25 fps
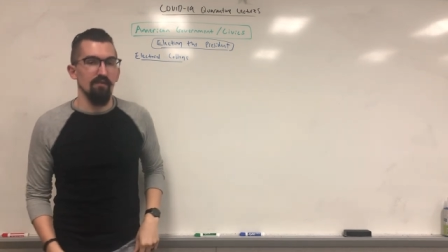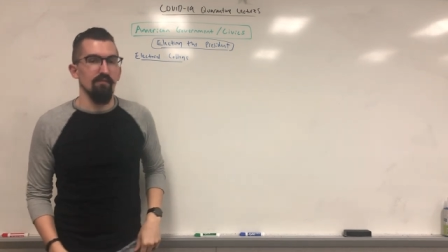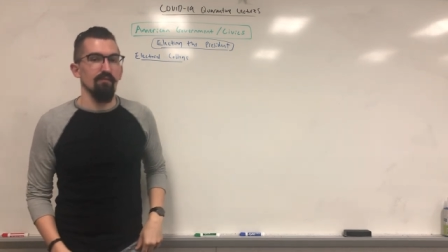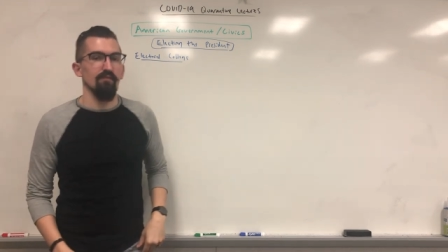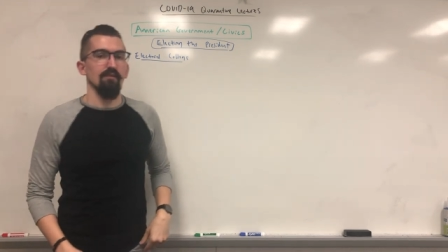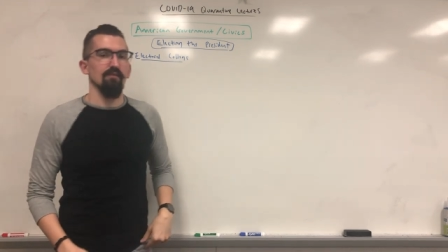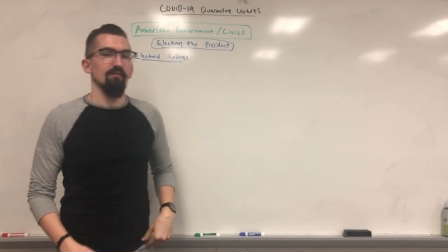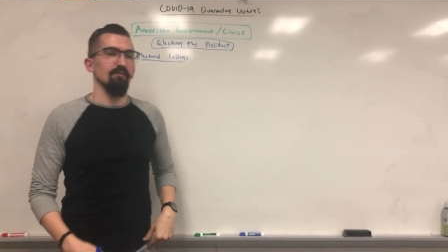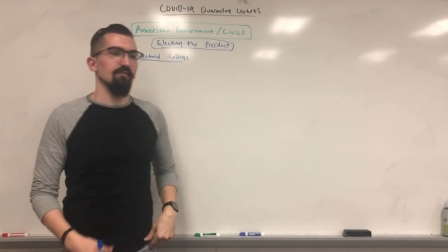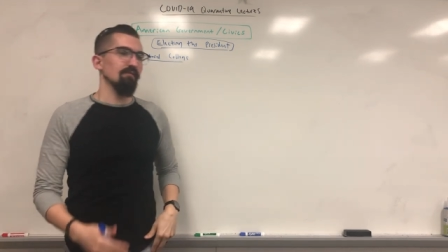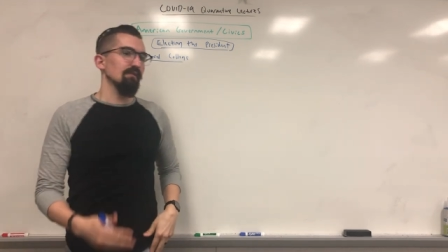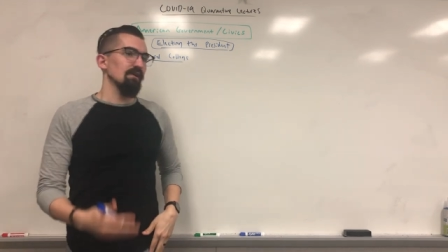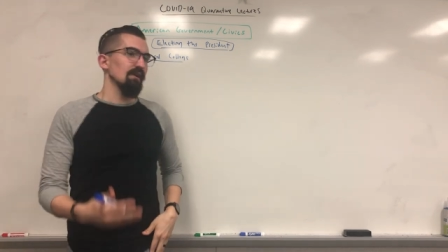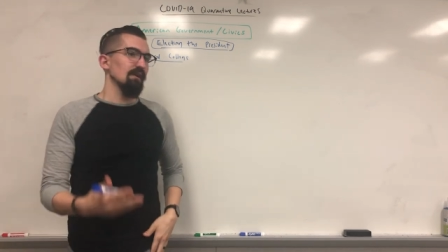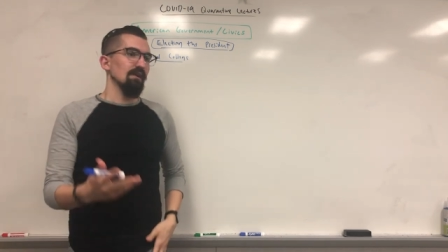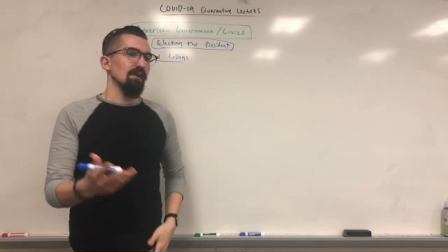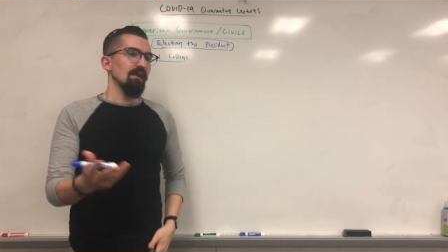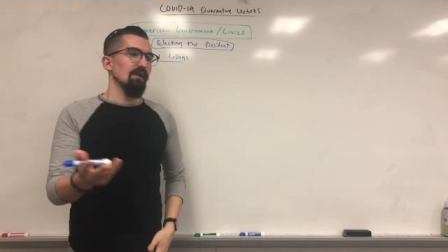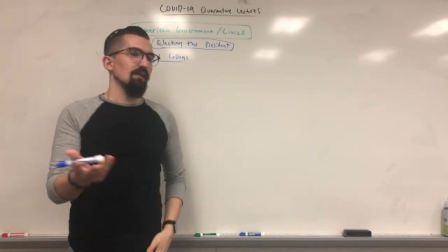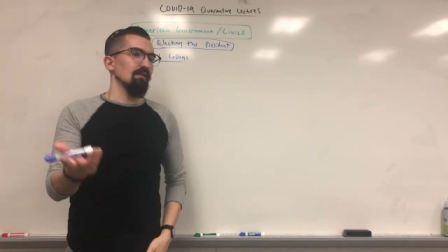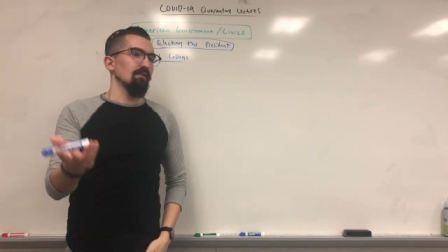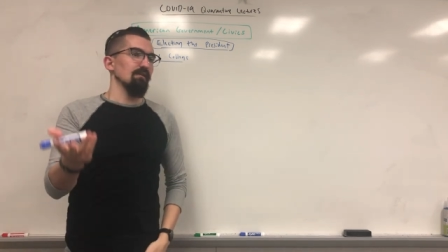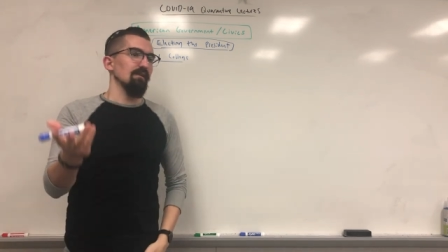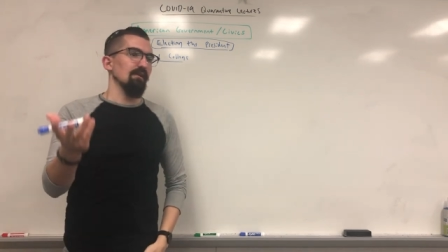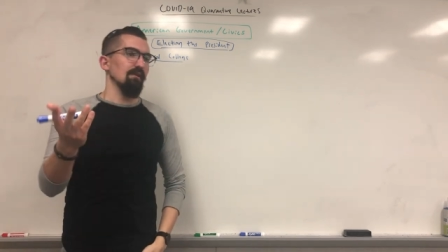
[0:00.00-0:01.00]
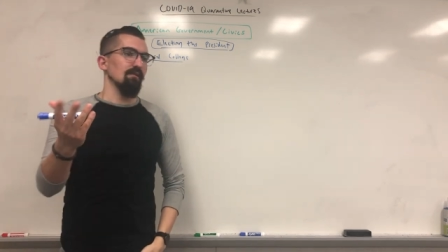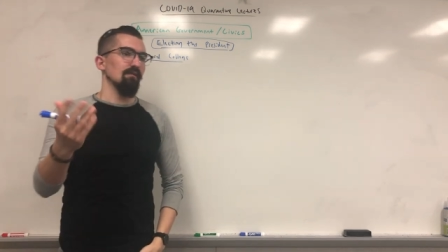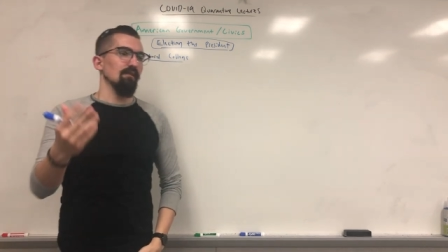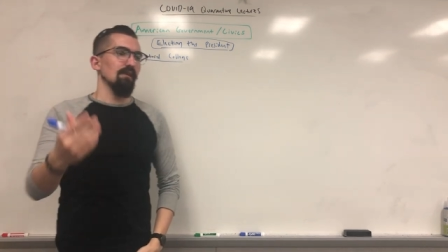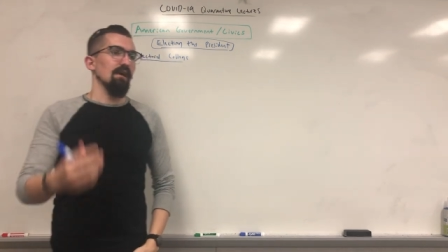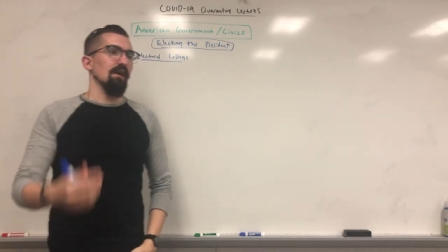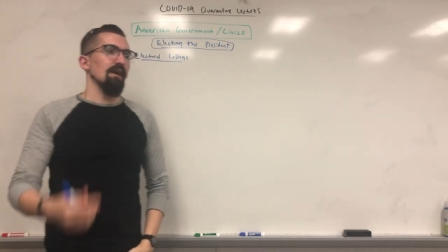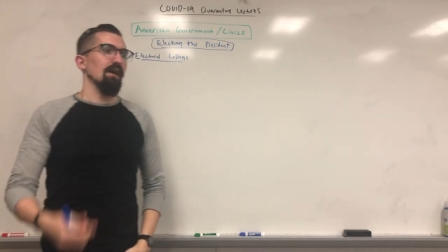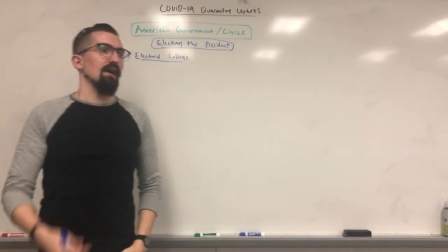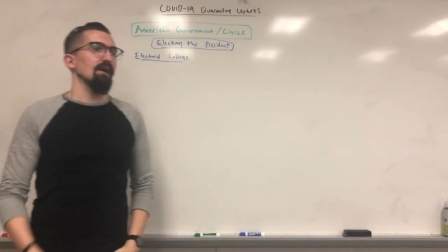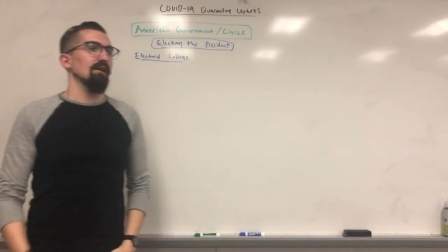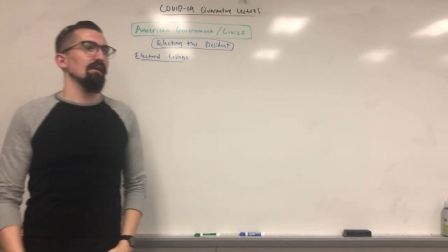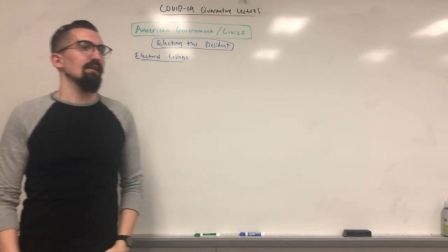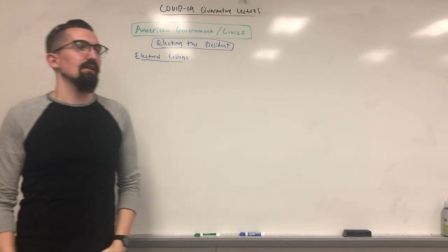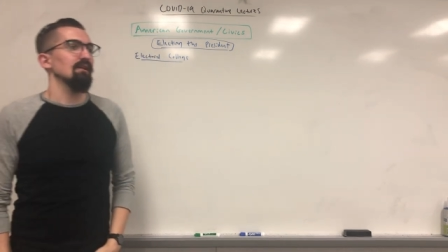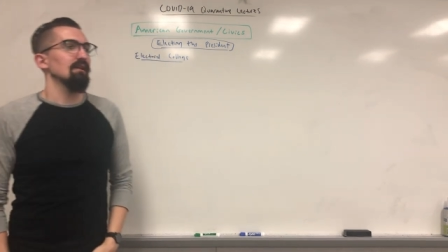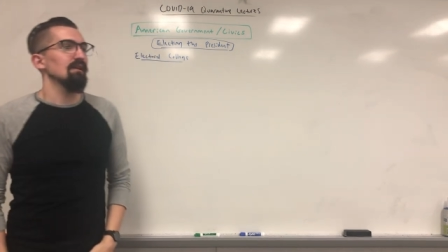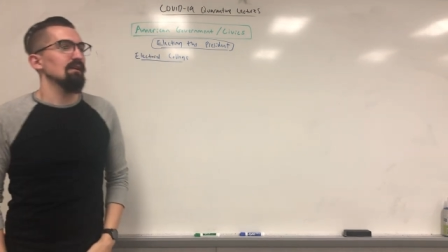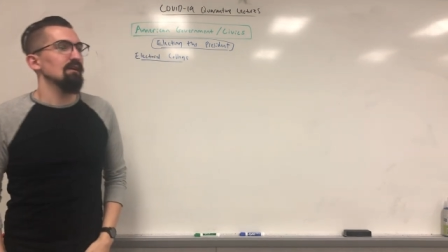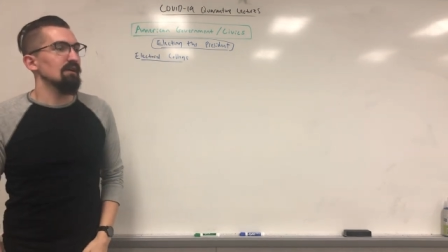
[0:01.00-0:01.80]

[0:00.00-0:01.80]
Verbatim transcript: even if they only had